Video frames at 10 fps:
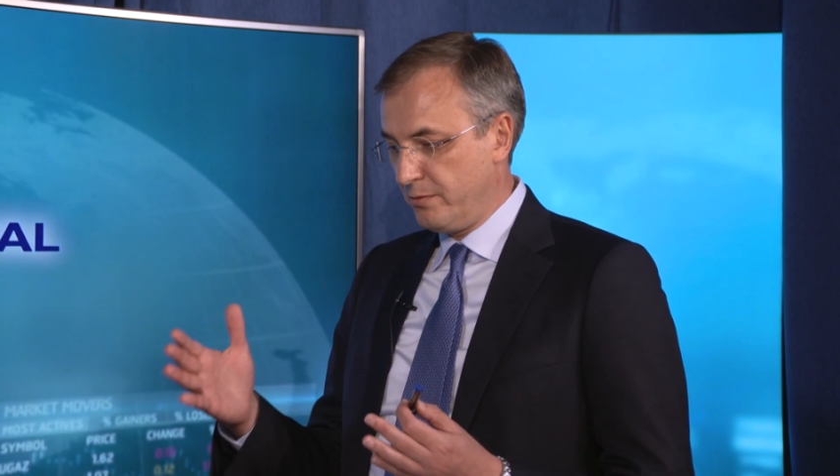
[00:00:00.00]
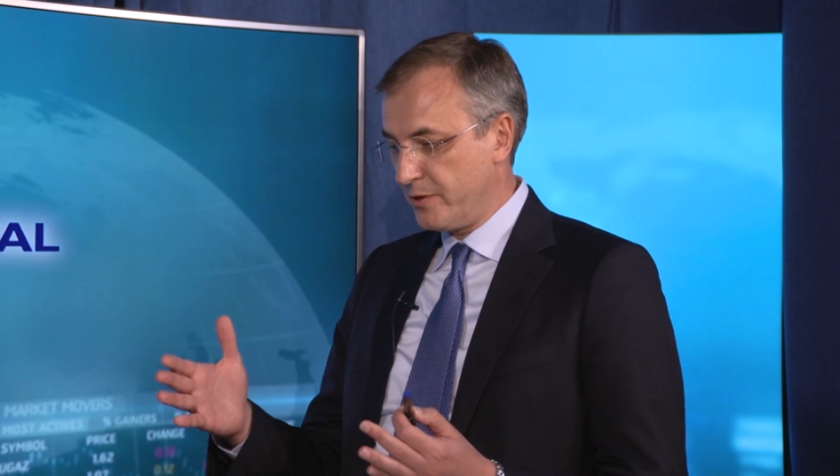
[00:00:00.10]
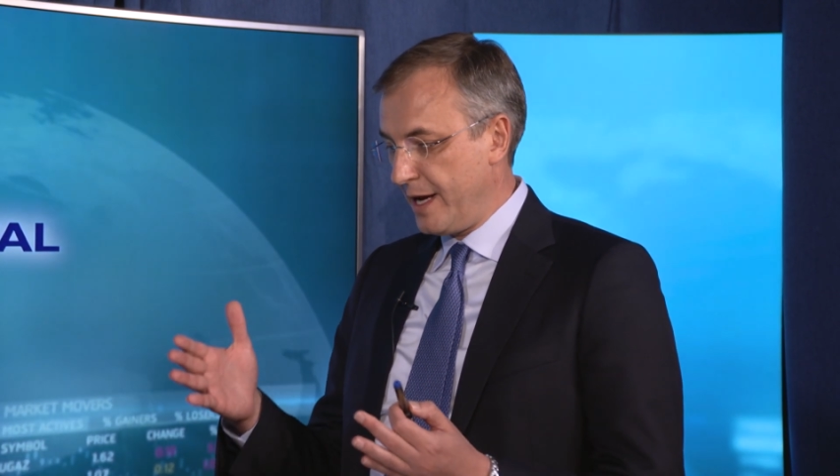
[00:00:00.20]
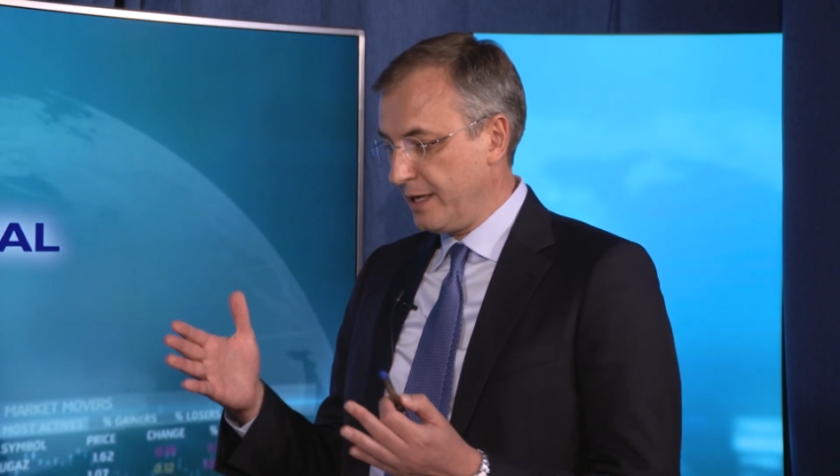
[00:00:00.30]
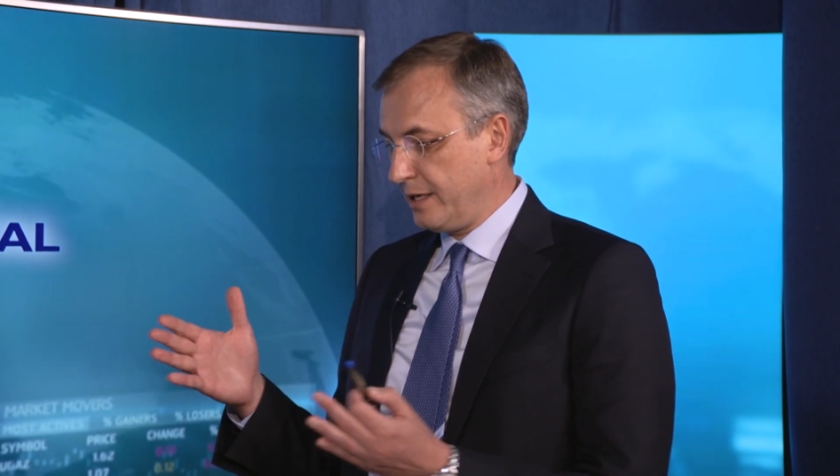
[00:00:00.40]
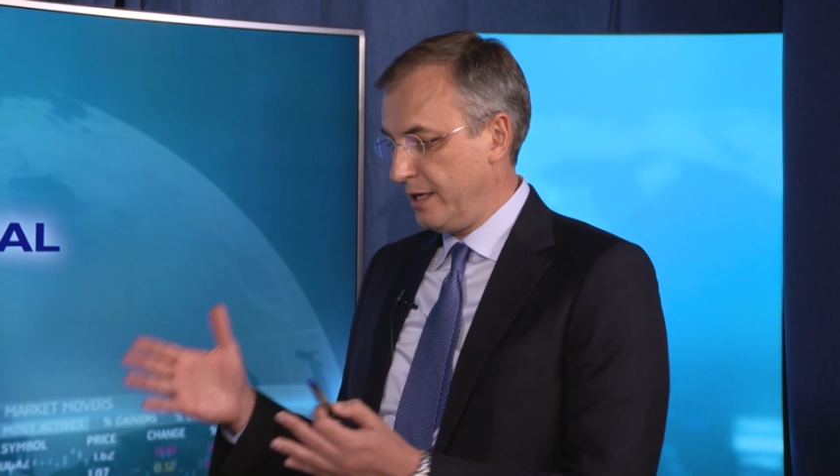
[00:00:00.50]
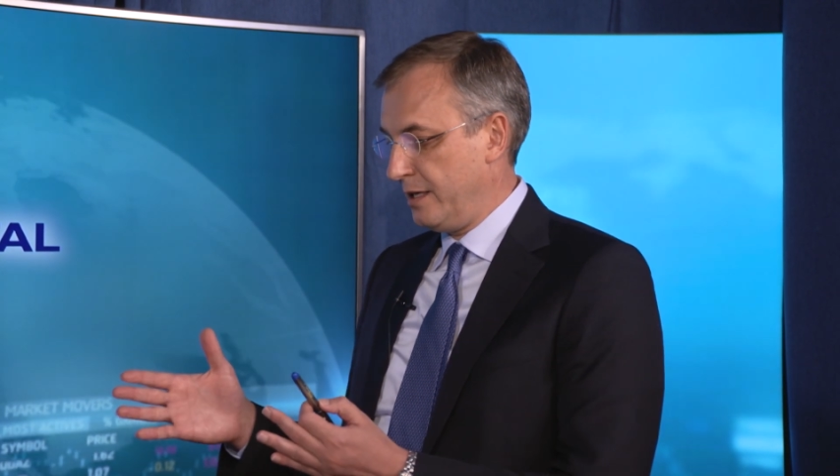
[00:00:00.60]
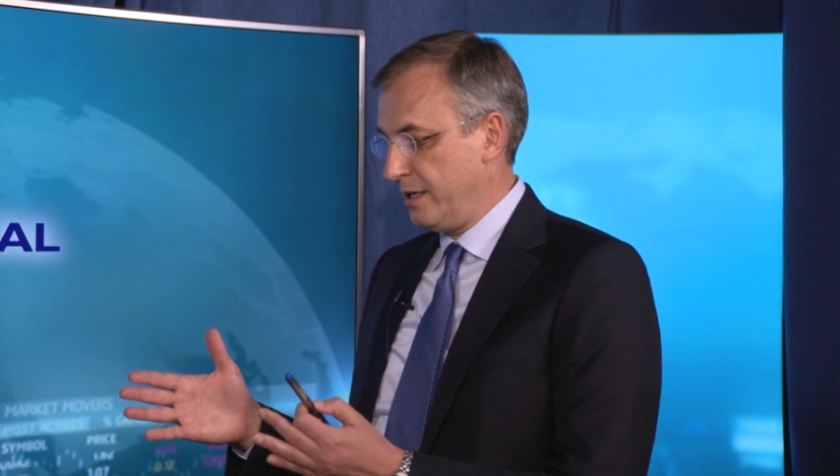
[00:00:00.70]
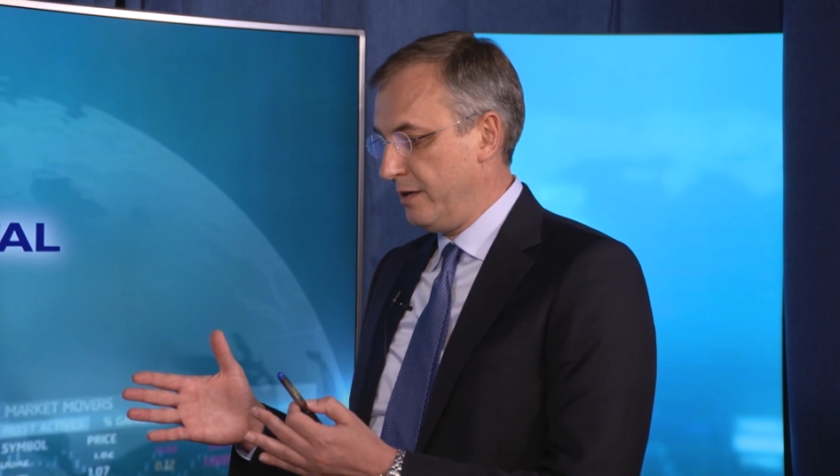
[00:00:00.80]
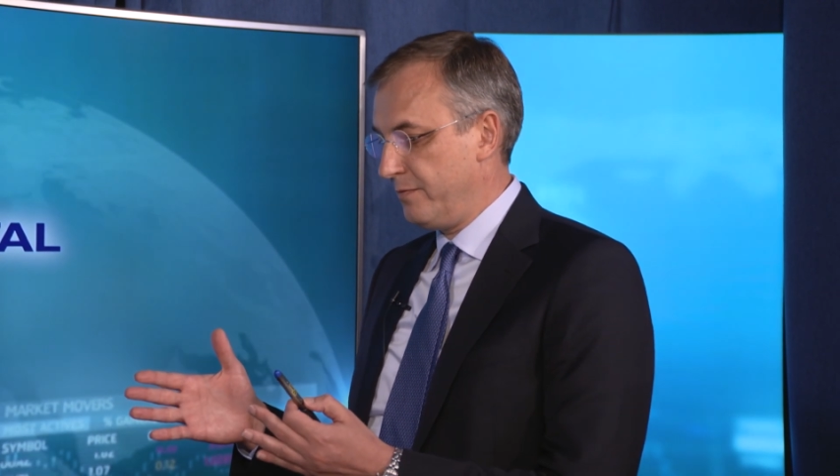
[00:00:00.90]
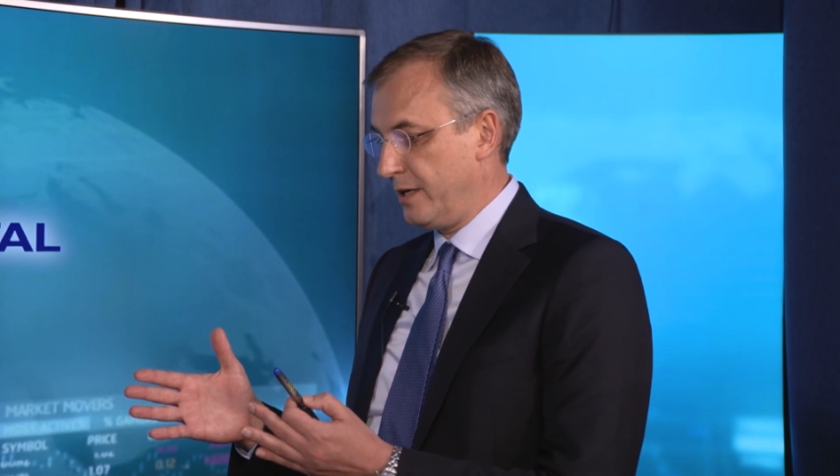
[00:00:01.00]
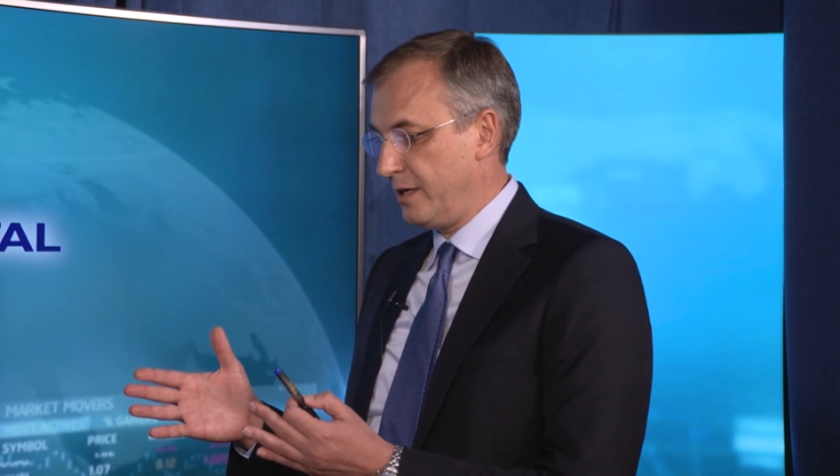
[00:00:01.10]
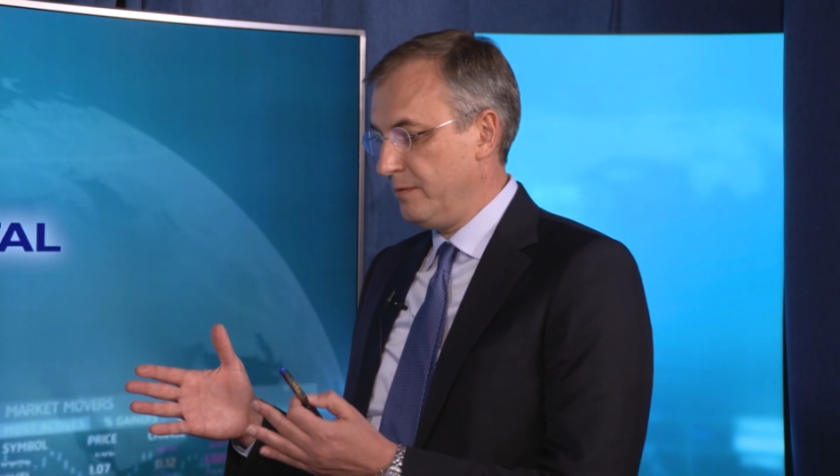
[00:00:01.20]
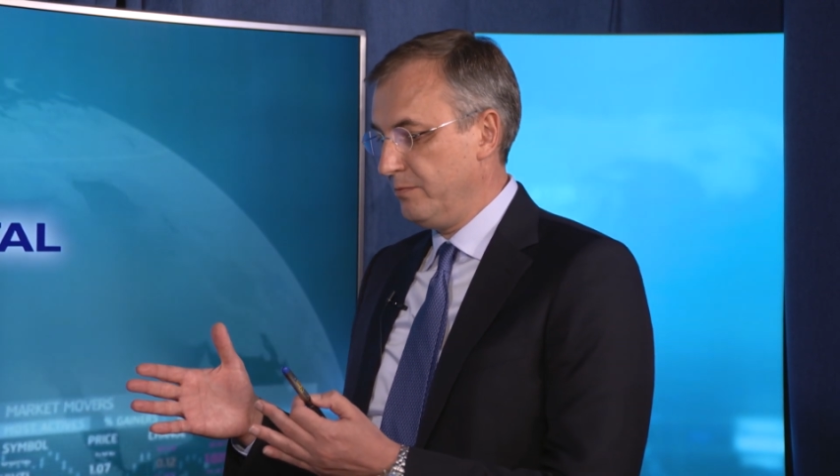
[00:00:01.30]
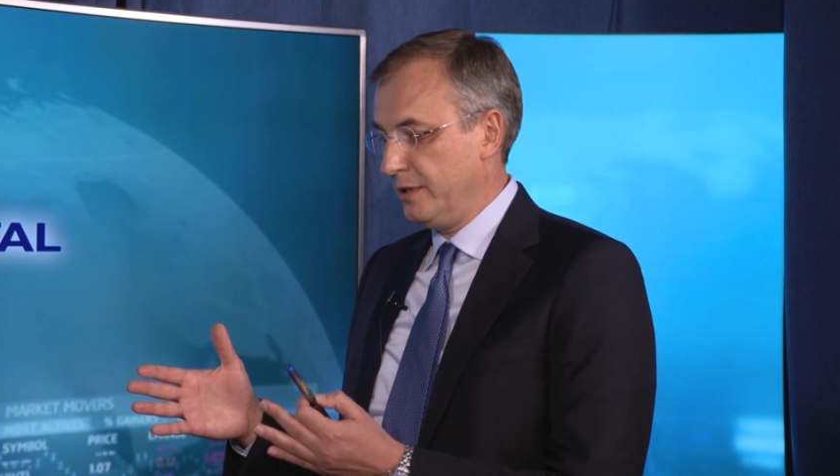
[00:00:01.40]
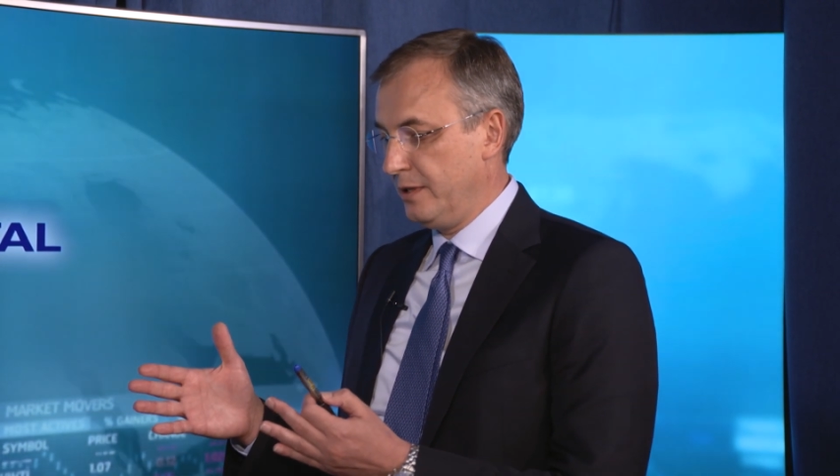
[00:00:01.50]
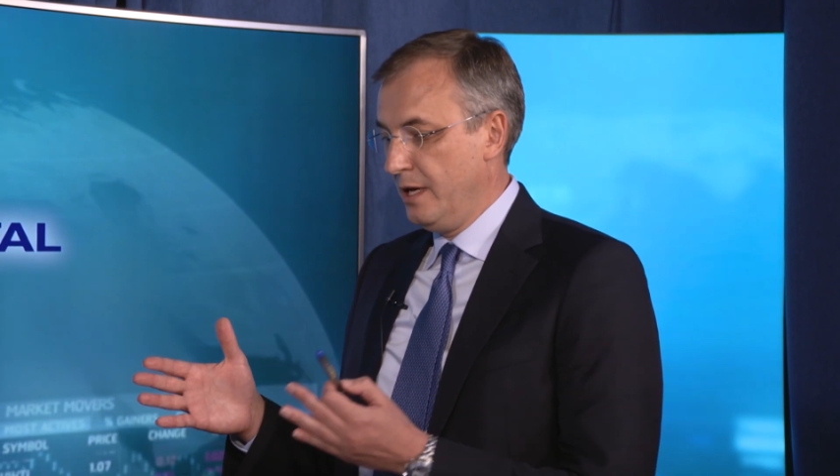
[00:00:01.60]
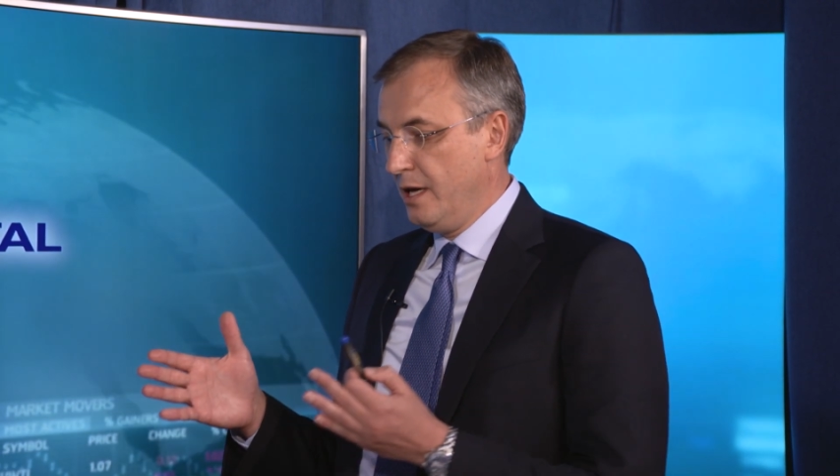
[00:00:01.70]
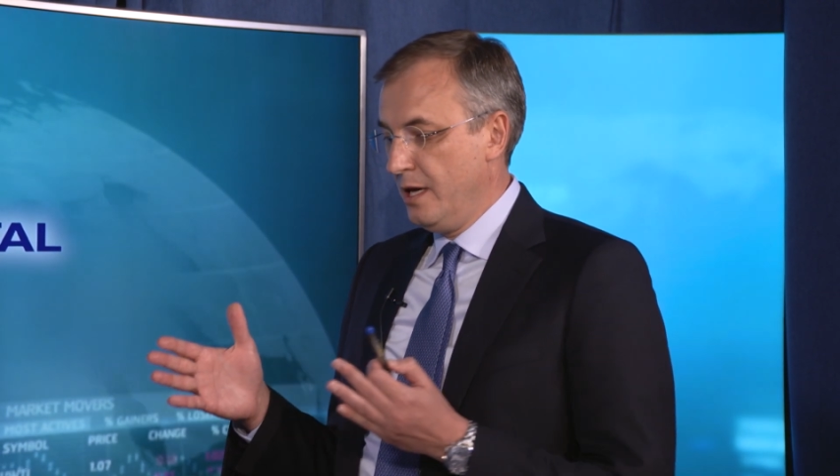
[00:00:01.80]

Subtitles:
we rank every company